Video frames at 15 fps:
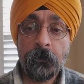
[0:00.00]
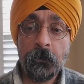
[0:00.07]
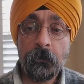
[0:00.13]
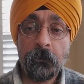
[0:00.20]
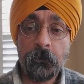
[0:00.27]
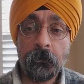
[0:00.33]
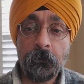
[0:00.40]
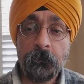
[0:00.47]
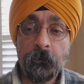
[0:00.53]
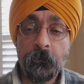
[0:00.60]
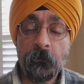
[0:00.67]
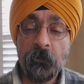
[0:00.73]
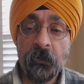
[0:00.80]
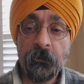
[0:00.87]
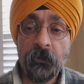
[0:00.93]
to
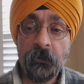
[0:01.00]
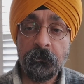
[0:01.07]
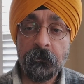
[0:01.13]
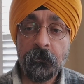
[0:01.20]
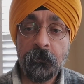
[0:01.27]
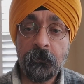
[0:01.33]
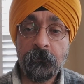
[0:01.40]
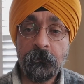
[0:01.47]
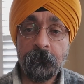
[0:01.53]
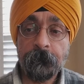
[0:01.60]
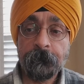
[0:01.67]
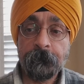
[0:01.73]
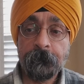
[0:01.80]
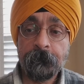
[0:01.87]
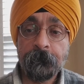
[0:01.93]
do my presentation.
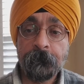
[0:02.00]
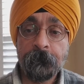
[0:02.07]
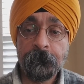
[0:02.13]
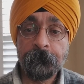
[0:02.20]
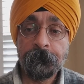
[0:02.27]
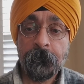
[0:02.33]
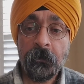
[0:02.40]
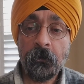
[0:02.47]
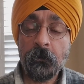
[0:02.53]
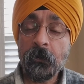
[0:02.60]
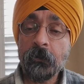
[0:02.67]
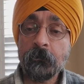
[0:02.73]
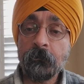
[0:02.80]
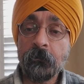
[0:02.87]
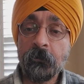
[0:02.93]
All
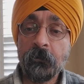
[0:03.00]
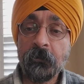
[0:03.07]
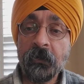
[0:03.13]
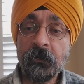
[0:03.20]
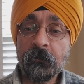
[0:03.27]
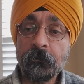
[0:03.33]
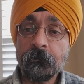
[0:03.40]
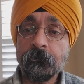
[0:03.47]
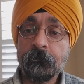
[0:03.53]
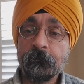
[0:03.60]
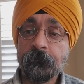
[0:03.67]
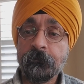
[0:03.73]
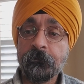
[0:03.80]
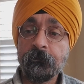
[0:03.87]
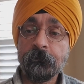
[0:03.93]
right, good luck.
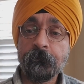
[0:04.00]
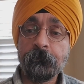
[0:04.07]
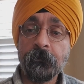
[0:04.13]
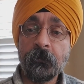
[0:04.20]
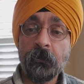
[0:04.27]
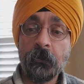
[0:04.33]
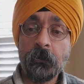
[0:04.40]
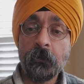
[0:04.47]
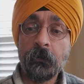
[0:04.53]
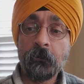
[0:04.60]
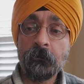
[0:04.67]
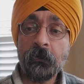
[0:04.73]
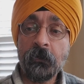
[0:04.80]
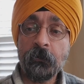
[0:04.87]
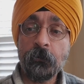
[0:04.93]

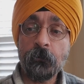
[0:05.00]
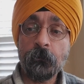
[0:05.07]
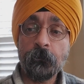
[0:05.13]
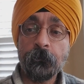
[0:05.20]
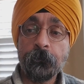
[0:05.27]
Thank you.